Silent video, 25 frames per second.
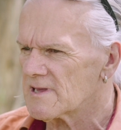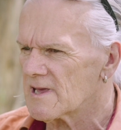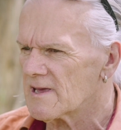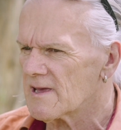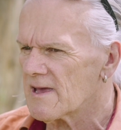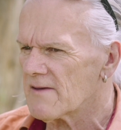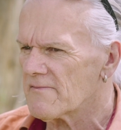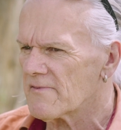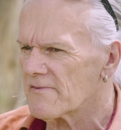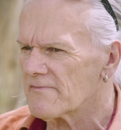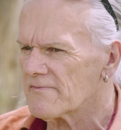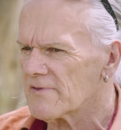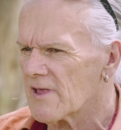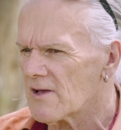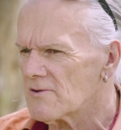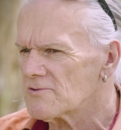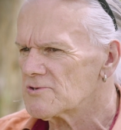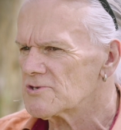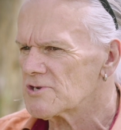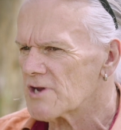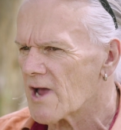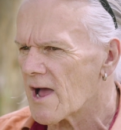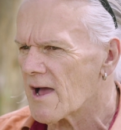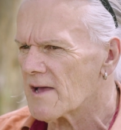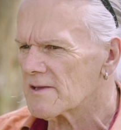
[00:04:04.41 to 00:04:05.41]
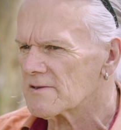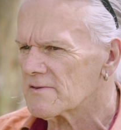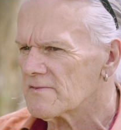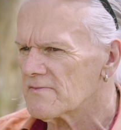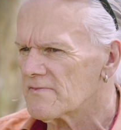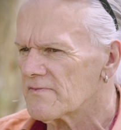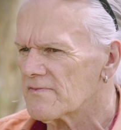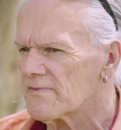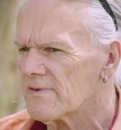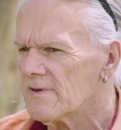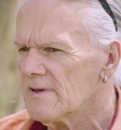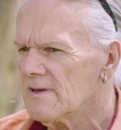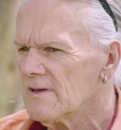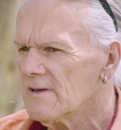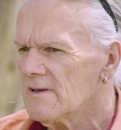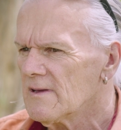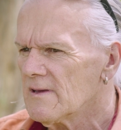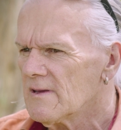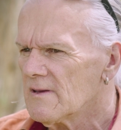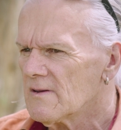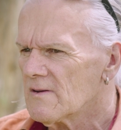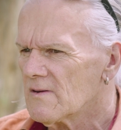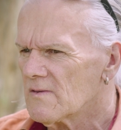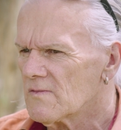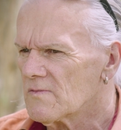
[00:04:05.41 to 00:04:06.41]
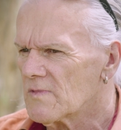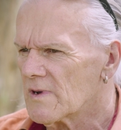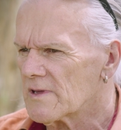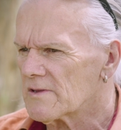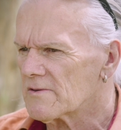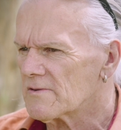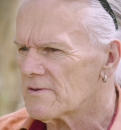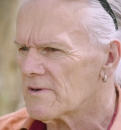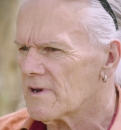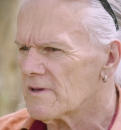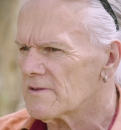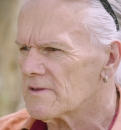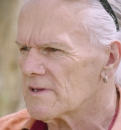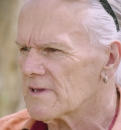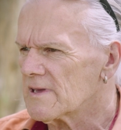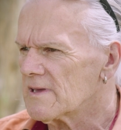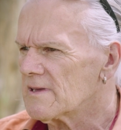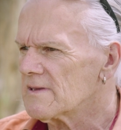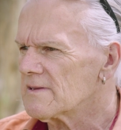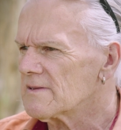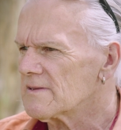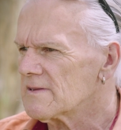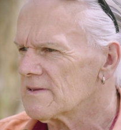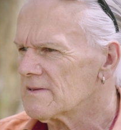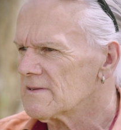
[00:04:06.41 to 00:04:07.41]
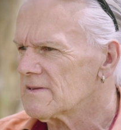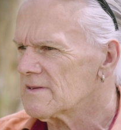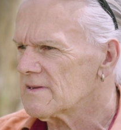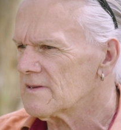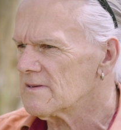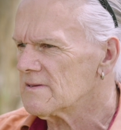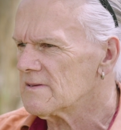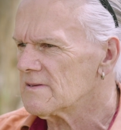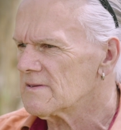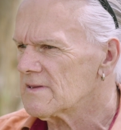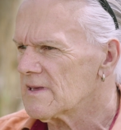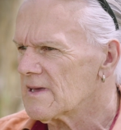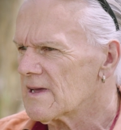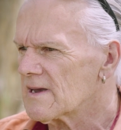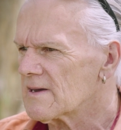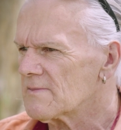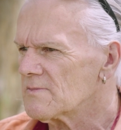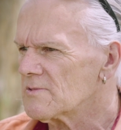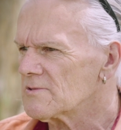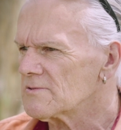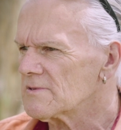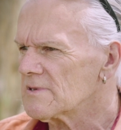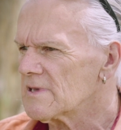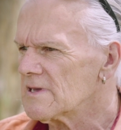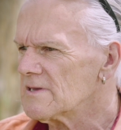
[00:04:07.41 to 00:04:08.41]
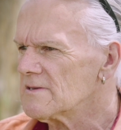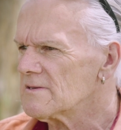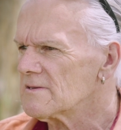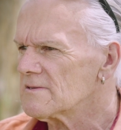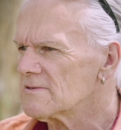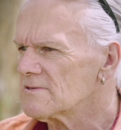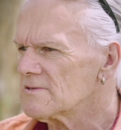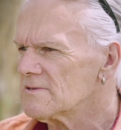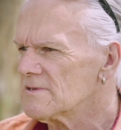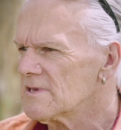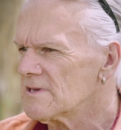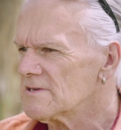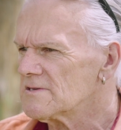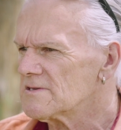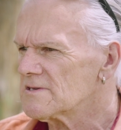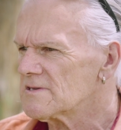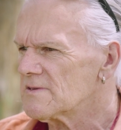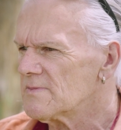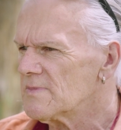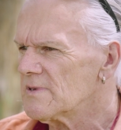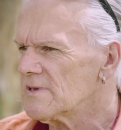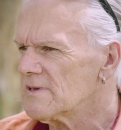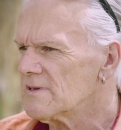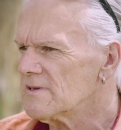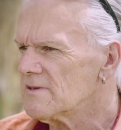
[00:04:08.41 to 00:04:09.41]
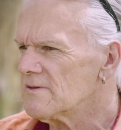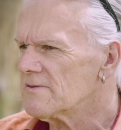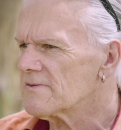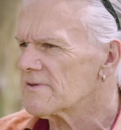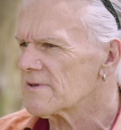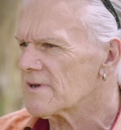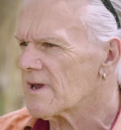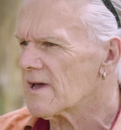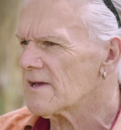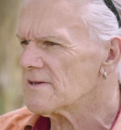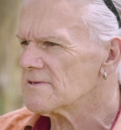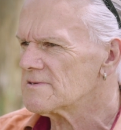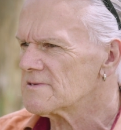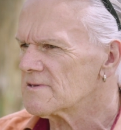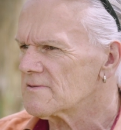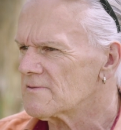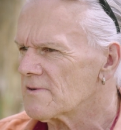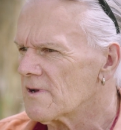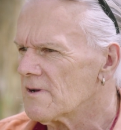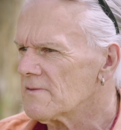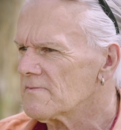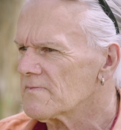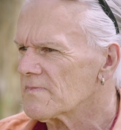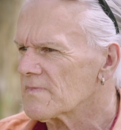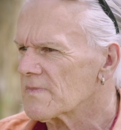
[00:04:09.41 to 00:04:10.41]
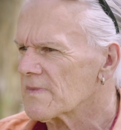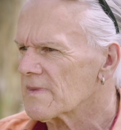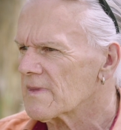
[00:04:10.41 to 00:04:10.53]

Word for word: They have a flow chart of whether or not the the, the animal need, needs to be euthanized or not.